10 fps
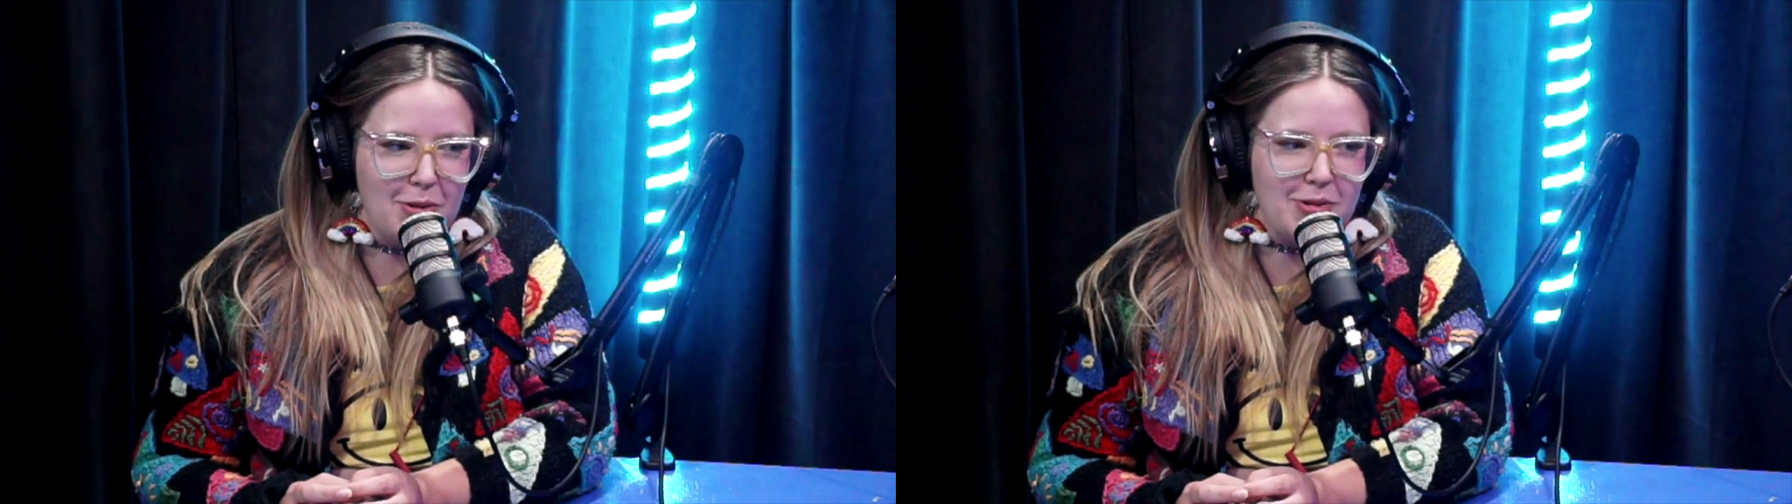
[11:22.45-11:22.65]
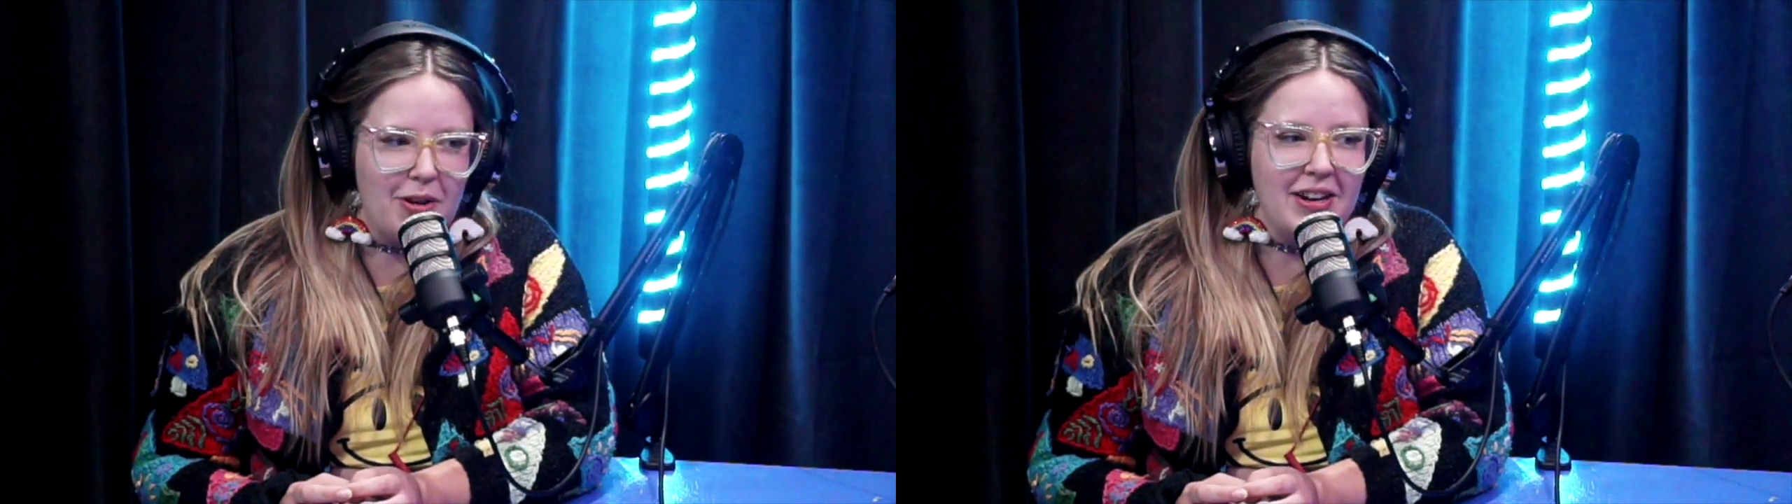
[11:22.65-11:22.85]

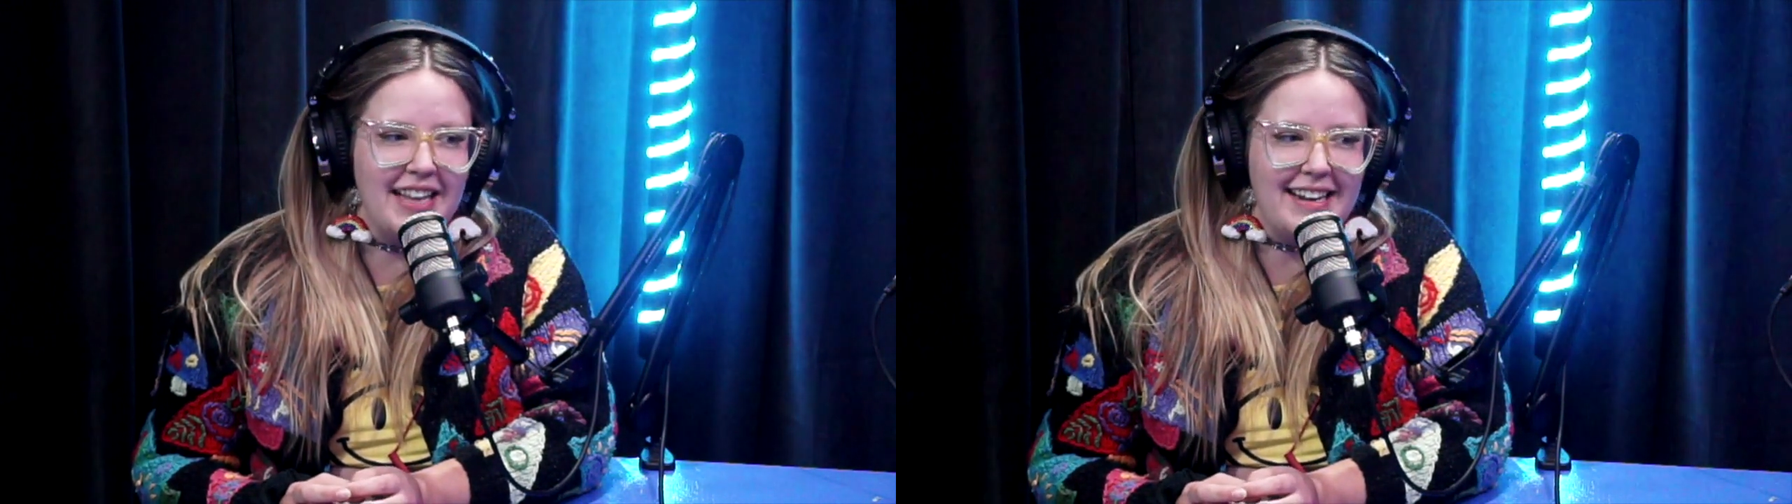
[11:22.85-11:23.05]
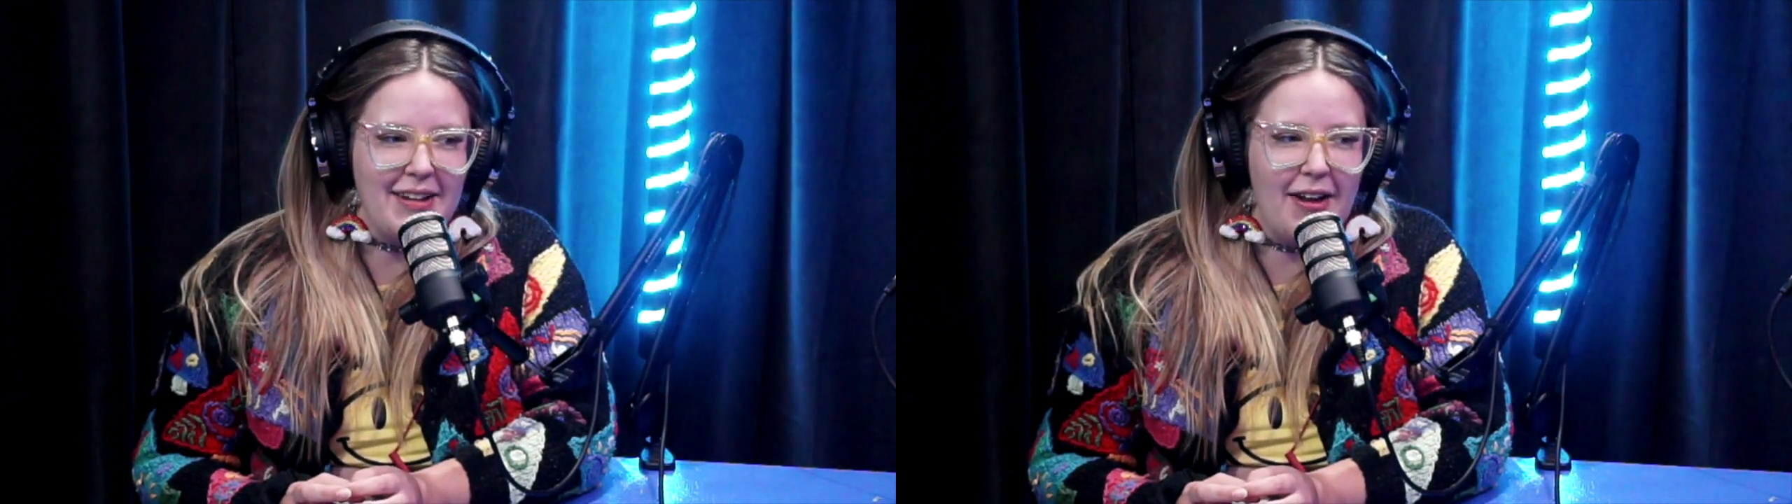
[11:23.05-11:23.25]
So it was yeah.
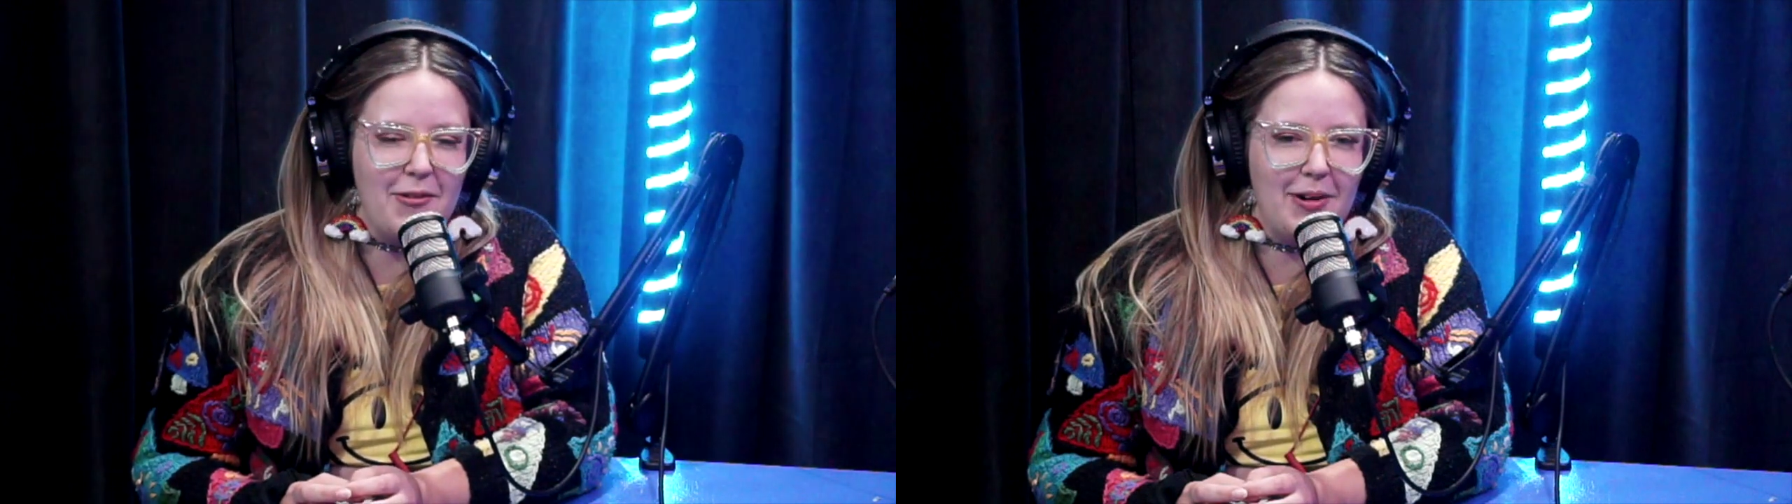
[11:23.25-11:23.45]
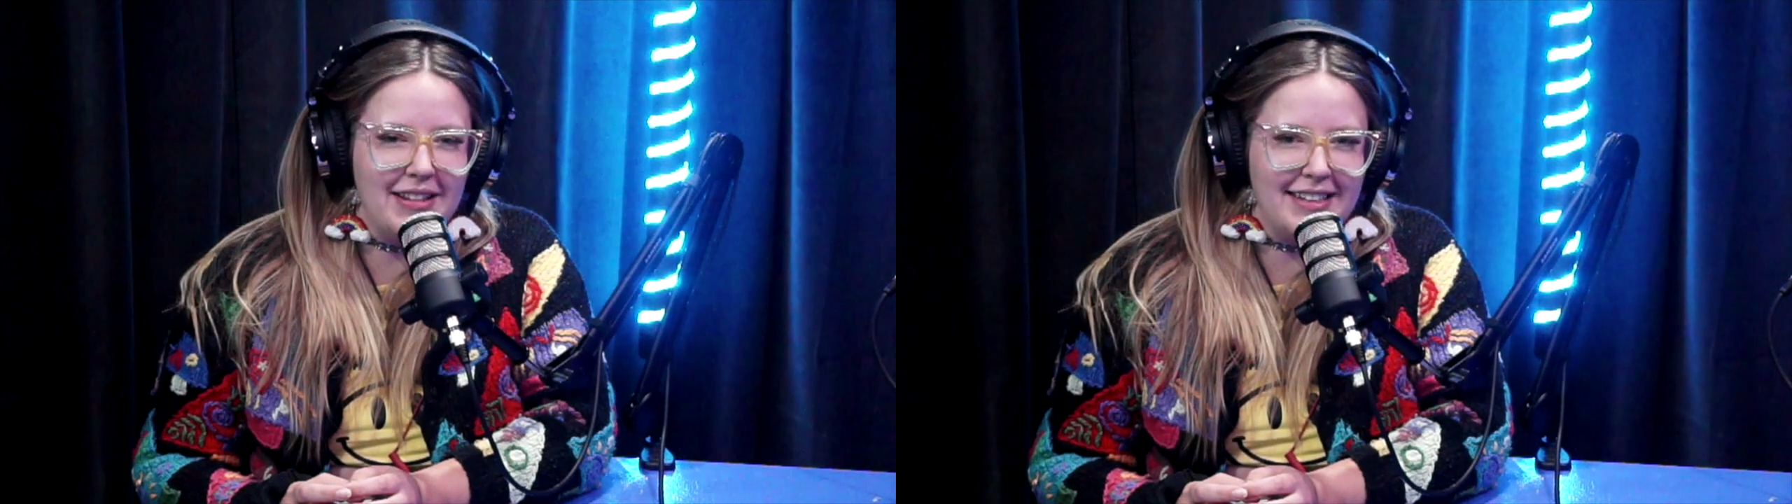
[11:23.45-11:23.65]
already like everyone,